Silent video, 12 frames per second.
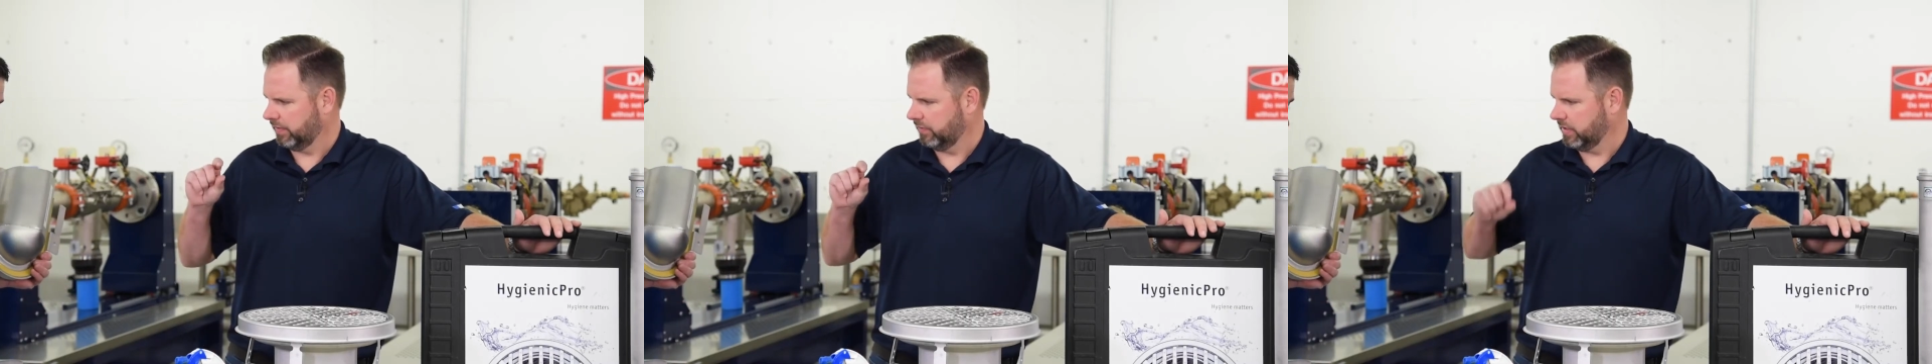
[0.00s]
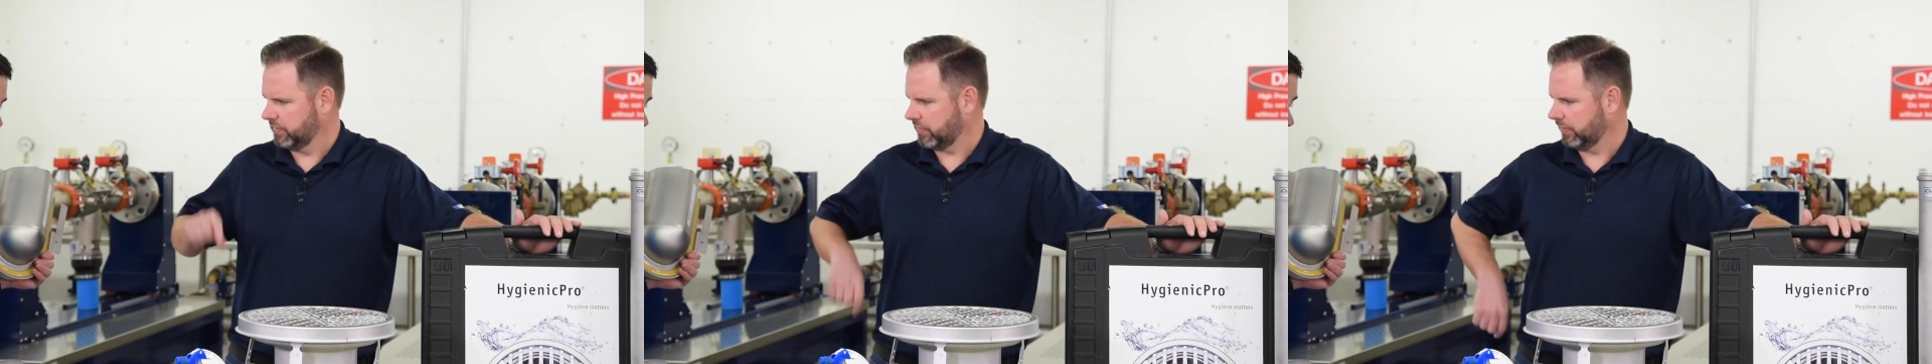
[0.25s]
bit
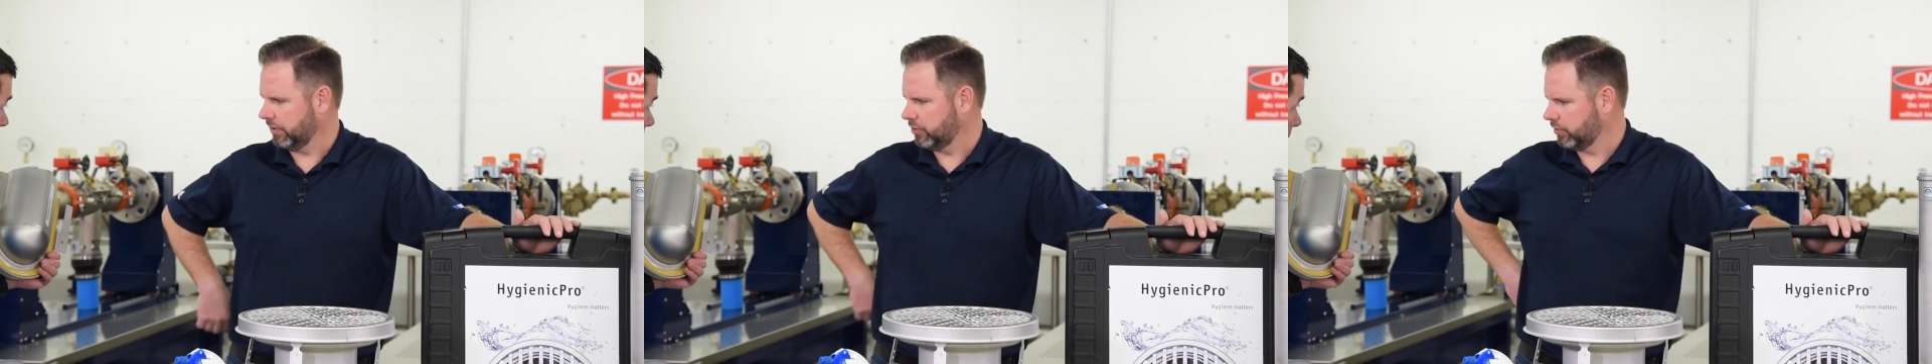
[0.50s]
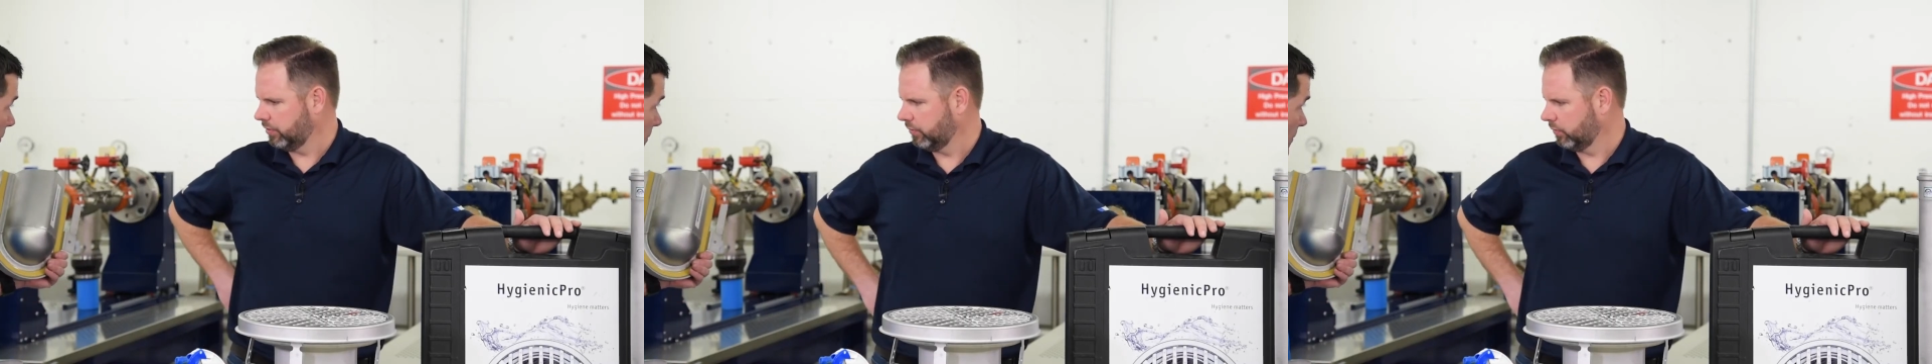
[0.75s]
of an
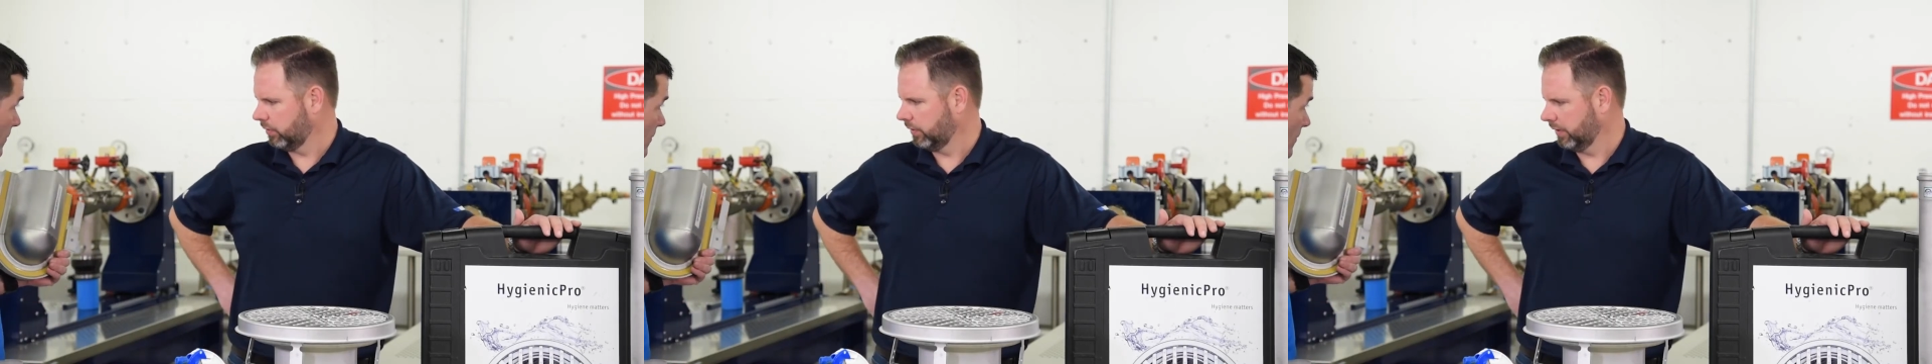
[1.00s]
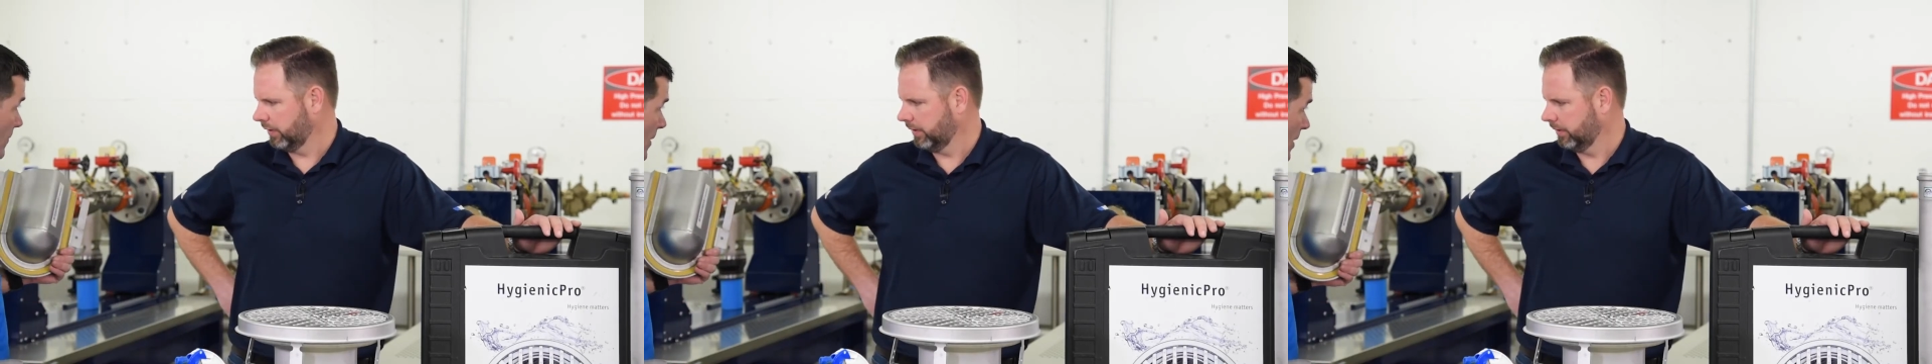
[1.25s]
insulation
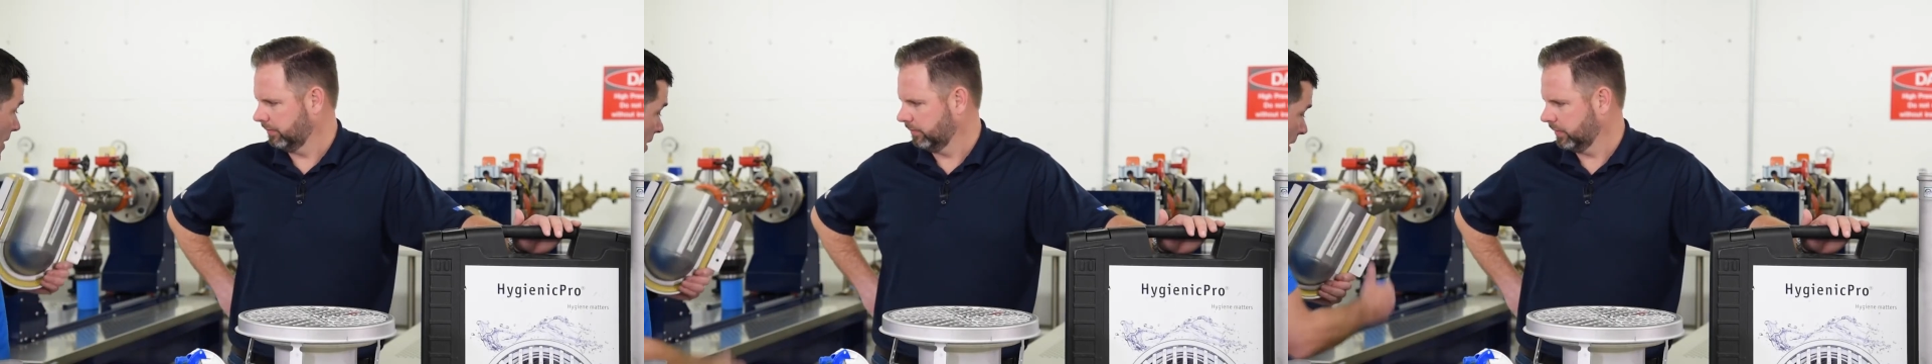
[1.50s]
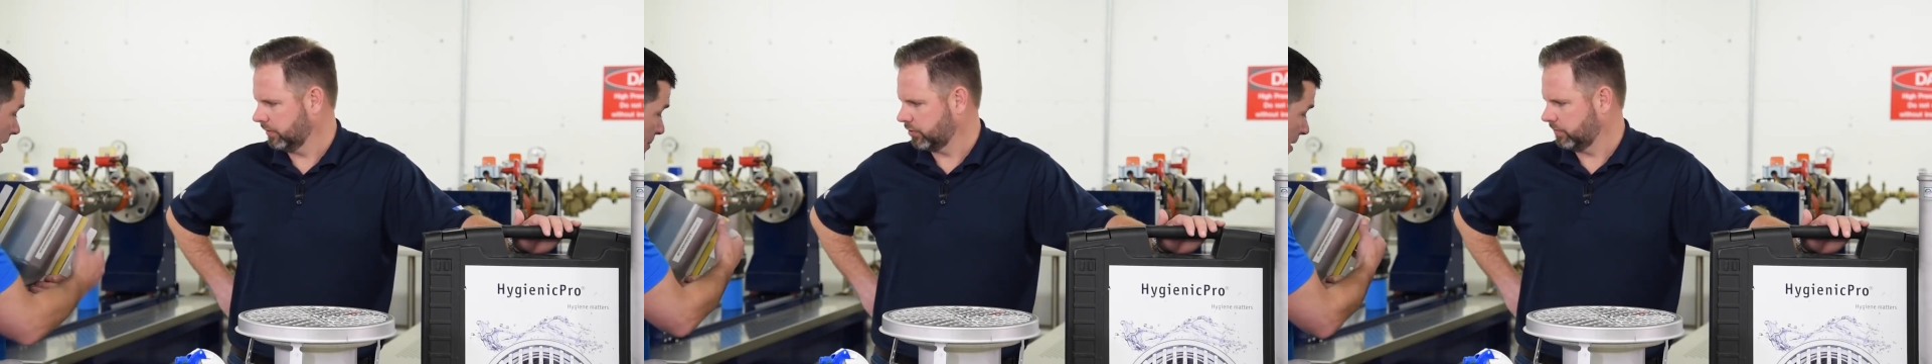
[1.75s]
or a
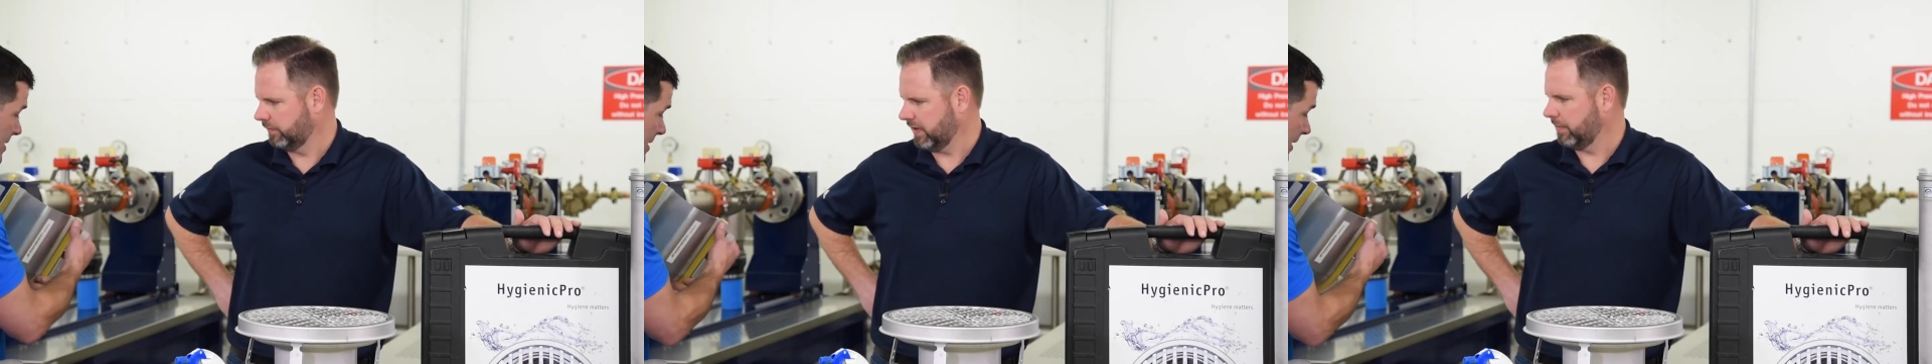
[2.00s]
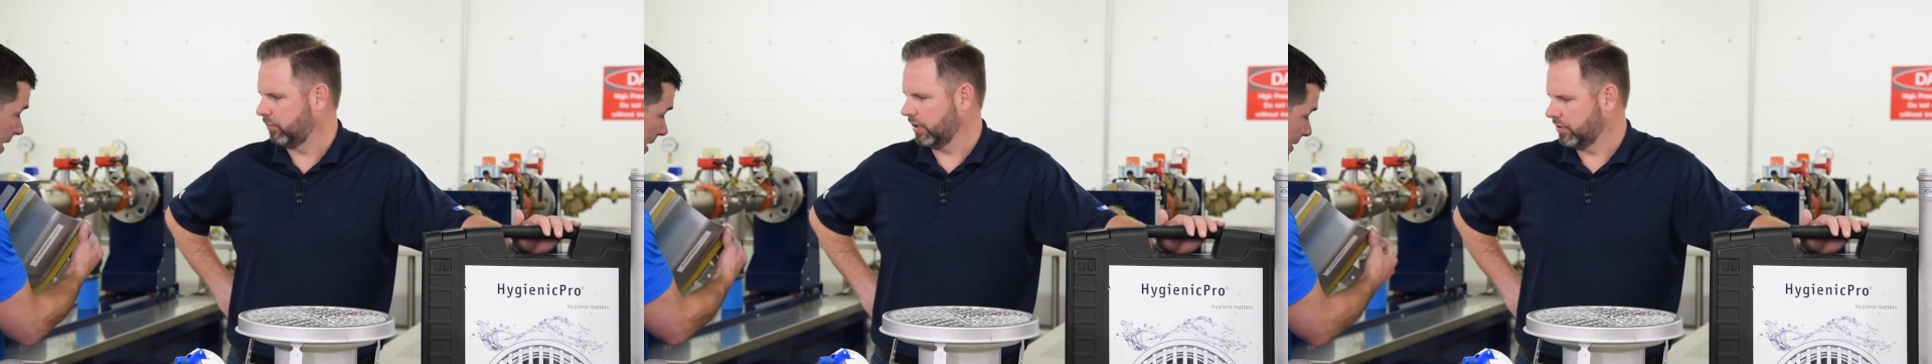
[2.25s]

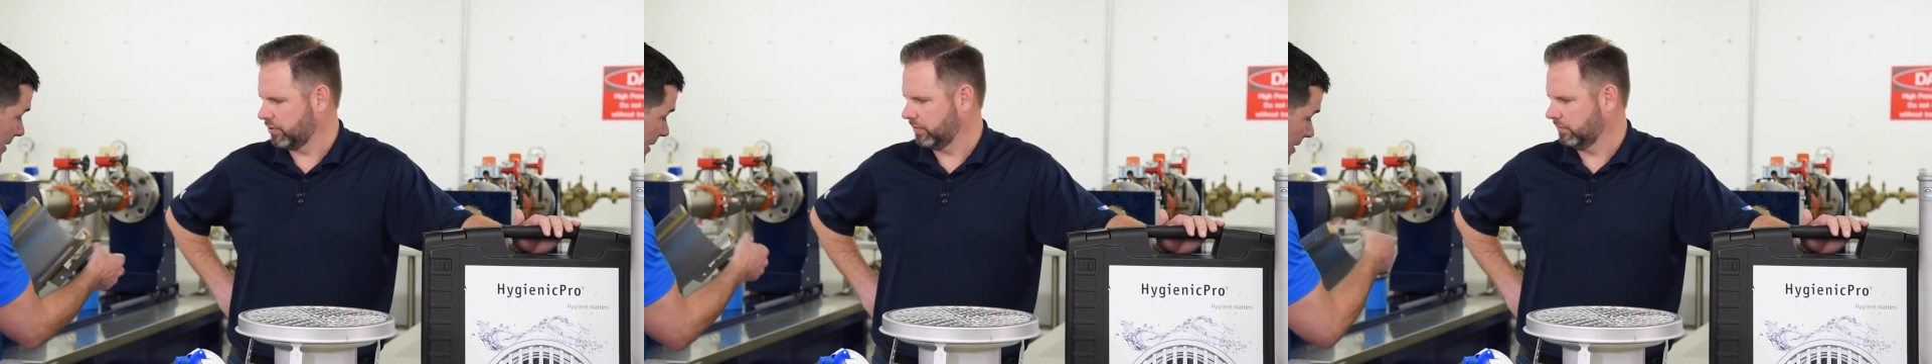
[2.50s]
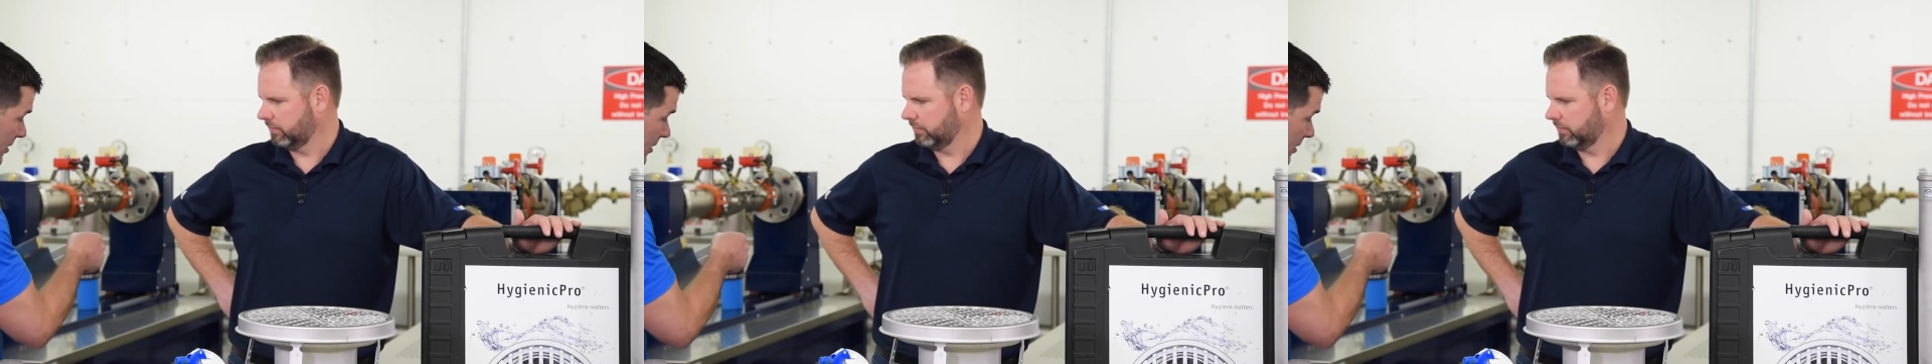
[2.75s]
vibration?